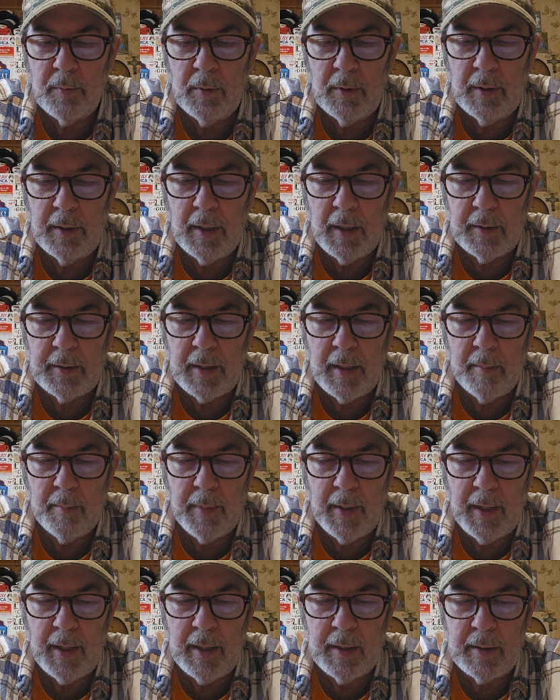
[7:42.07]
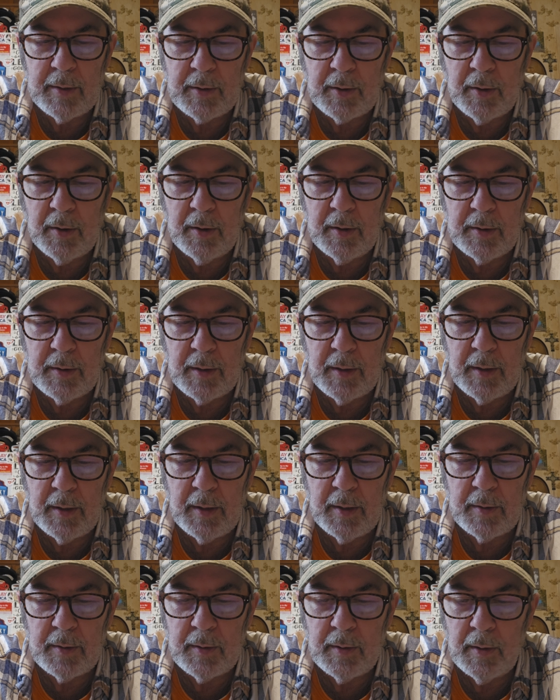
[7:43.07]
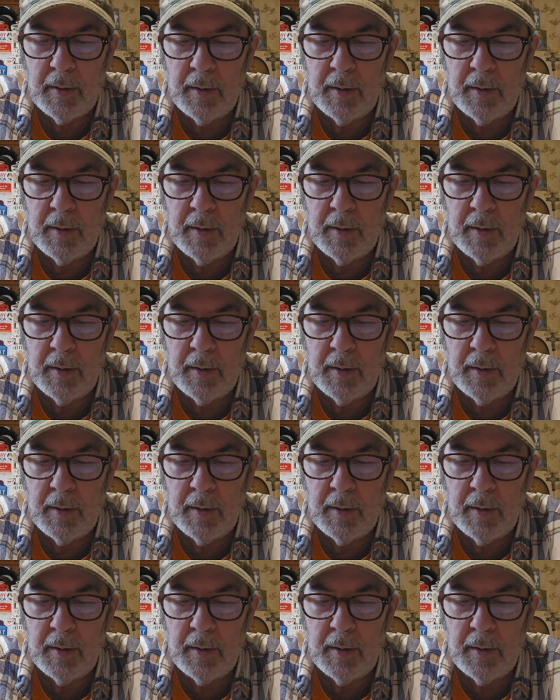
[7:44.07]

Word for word: really not that bad, as good as it is.